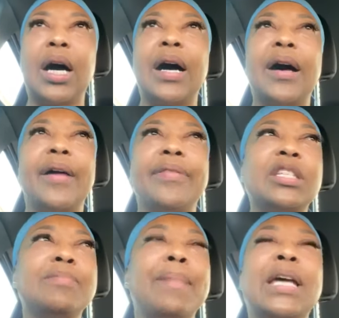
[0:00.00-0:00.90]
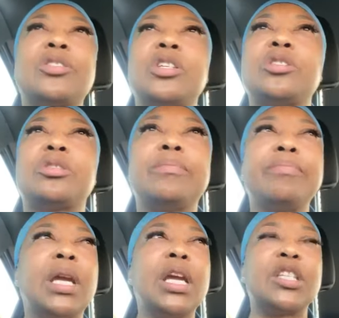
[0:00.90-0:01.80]
Uh, this message
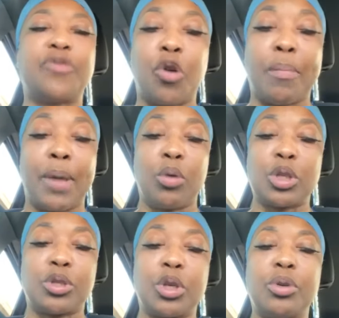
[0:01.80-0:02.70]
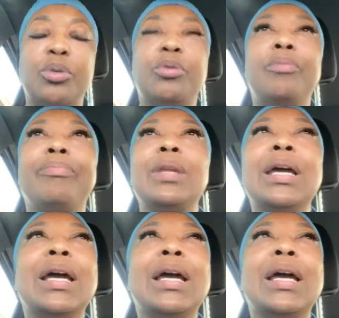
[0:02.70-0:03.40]
is for a multitude.